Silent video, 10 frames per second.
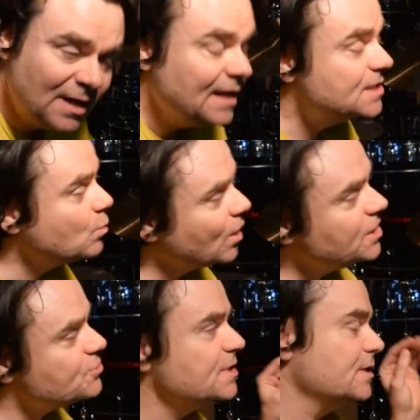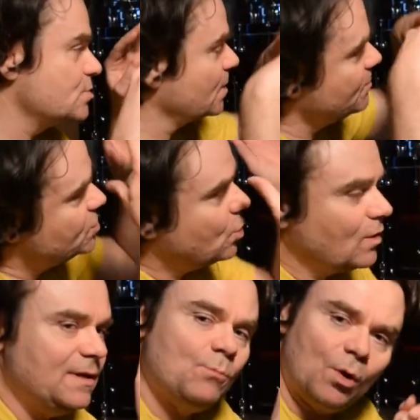It's more interesting and sort of
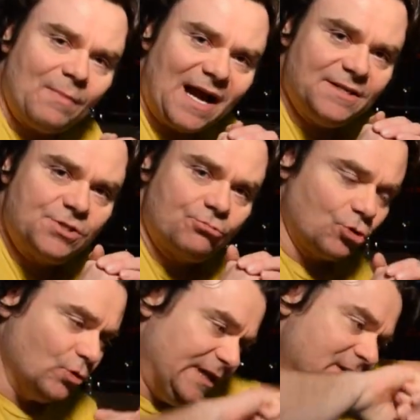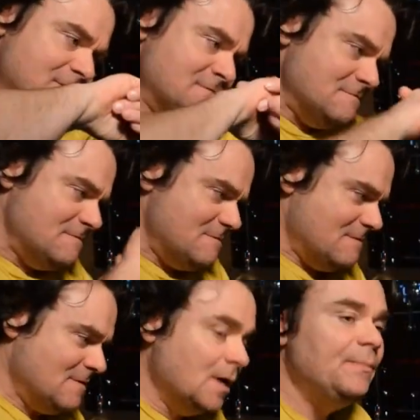totally more mind-screwy,
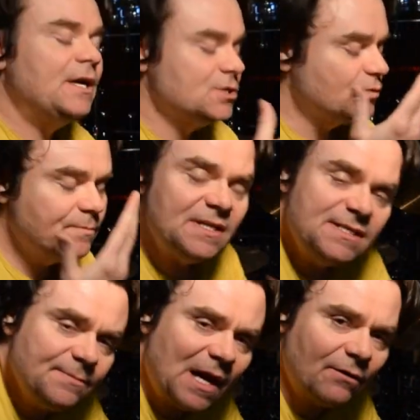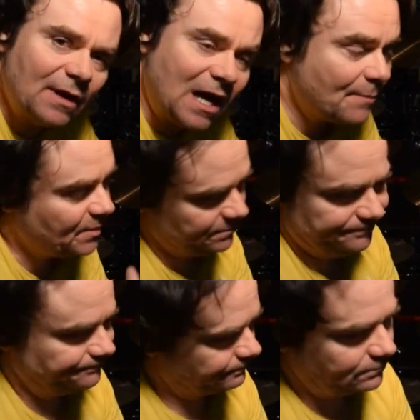because with Misty Mountain Hop and
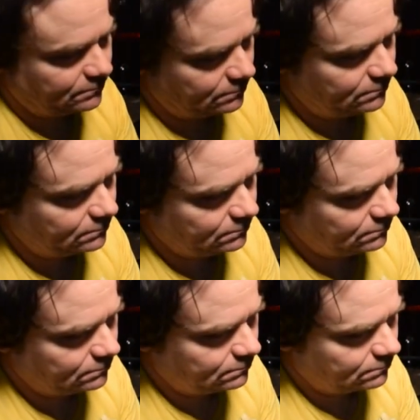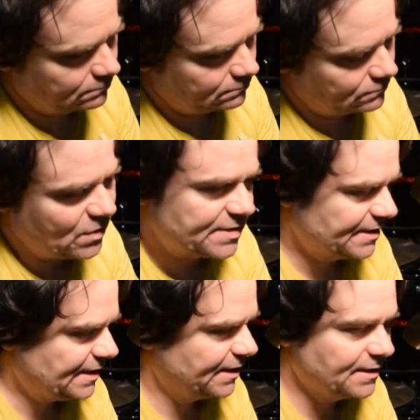
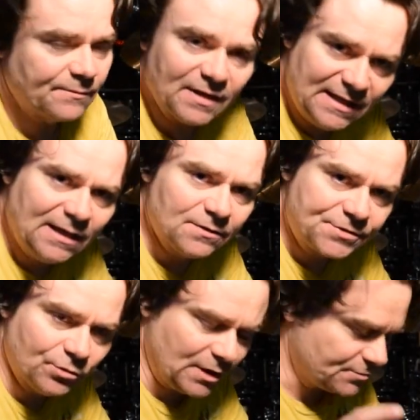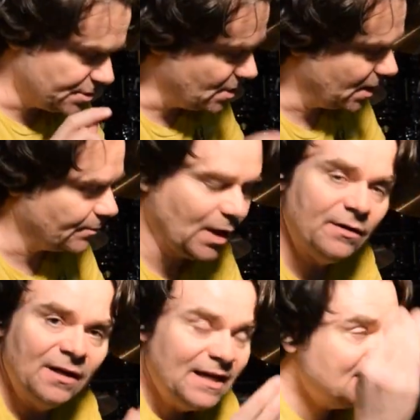the Eagles tune I was just talking about,
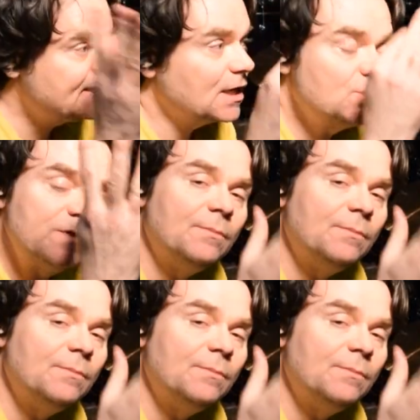it starts with a